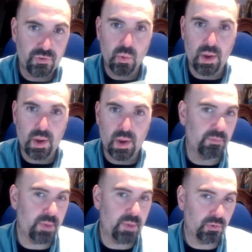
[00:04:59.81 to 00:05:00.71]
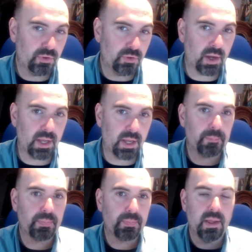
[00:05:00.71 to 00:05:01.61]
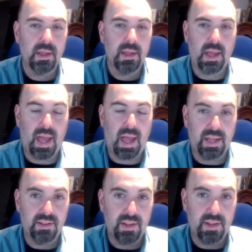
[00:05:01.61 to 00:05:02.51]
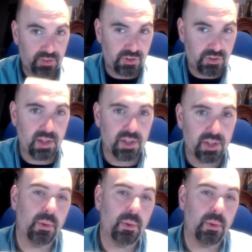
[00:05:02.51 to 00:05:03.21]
new ways of people talking, and it's a challenge.